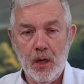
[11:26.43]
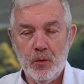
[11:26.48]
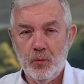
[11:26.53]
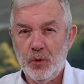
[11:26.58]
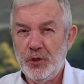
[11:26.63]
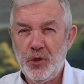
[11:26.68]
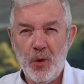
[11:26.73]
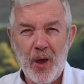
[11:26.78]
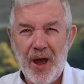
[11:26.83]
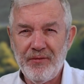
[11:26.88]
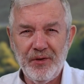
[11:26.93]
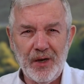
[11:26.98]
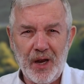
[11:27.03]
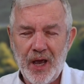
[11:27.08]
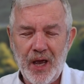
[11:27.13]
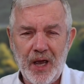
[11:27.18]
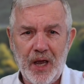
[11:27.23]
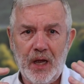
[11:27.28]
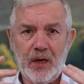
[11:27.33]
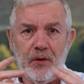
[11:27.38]
which you haven't
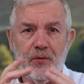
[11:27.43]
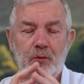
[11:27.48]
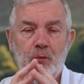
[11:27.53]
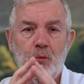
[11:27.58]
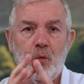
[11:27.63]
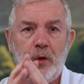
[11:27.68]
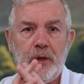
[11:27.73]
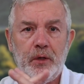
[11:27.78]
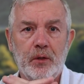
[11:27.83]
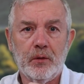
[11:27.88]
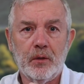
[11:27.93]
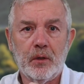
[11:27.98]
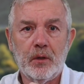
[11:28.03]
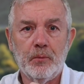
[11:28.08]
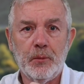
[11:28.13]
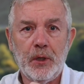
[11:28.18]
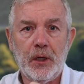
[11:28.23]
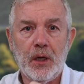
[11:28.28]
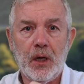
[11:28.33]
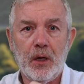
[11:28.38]
had walking on the
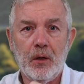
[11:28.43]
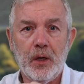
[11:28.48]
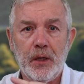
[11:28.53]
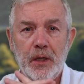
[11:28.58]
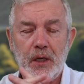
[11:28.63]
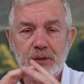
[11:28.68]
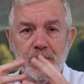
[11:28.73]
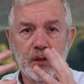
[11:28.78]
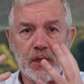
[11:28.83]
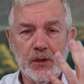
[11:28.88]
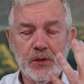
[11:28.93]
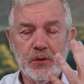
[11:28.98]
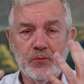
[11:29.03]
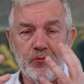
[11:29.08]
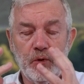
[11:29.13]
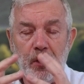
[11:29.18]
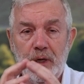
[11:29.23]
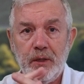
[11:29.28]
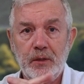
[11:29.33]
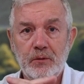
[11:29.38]
Camino, and that's
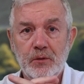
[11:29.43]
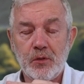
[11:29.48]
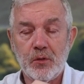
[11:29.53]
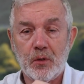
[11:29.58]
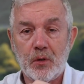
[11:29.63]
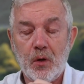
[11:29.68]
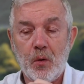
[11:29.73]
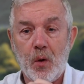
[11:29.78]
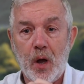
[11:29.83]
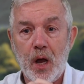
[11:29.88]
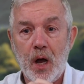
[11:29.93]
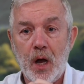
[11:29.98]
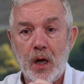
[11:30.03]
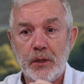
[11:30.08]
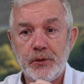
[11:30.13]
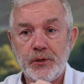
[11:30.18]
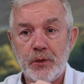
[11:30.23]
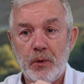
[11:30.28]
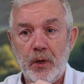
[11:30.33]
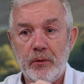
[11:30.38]
really sort of quite
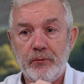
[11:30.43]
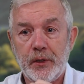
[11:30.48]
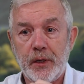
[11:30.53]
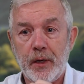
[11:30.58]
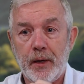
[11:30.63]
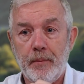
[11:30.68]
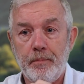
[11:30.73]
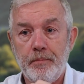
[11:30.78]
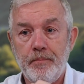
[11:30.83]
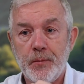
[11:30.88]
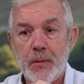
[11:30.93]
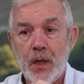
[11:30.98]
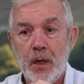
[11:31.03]
hard to overcome.